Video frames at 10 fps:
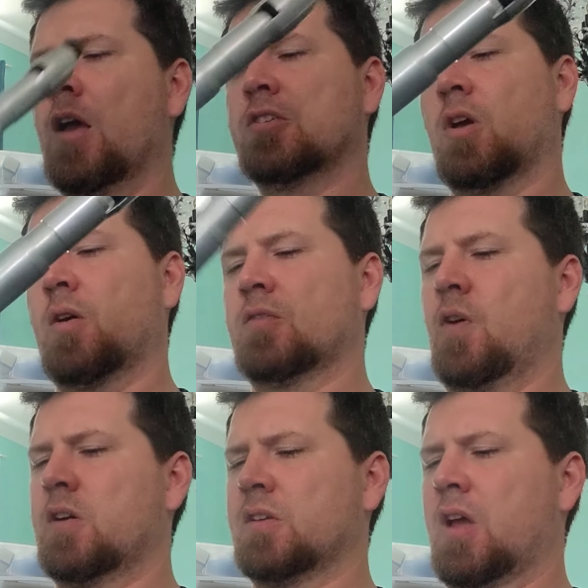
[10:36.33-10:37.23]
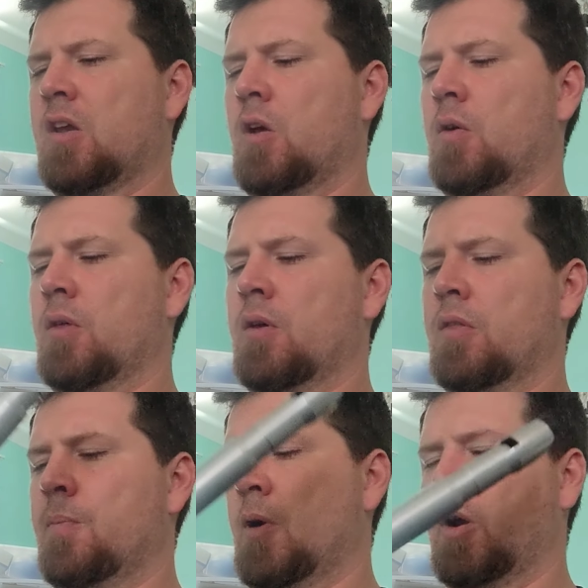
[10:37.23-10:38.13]
So as far as I know,
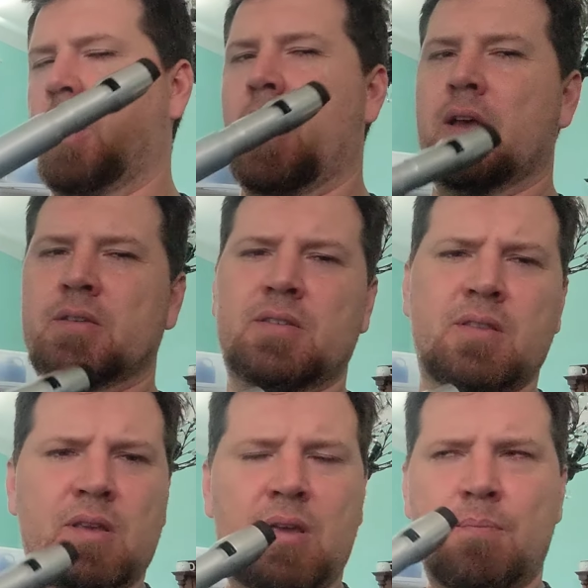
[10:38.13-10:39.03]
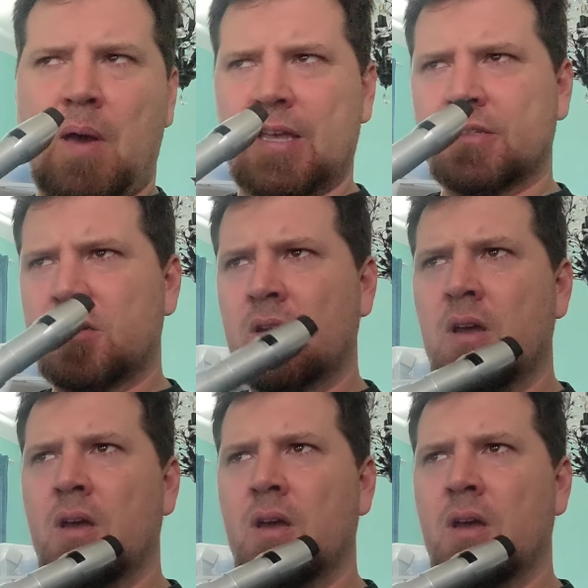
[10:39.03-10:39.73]
the Burke has the best